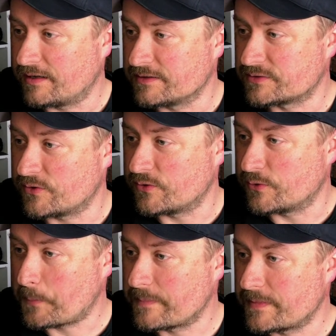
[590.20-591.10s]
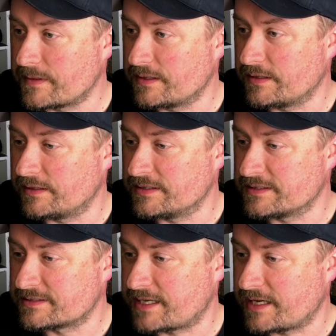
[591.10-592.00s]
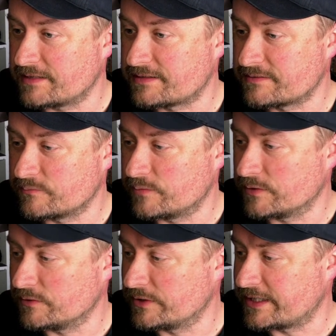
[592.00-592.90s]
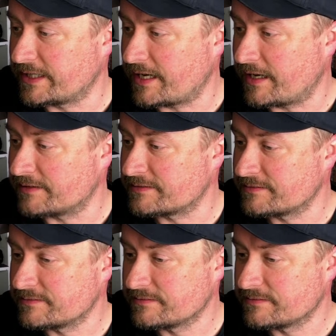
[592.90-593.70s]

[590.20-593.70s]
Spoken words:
So in this case, we're looking at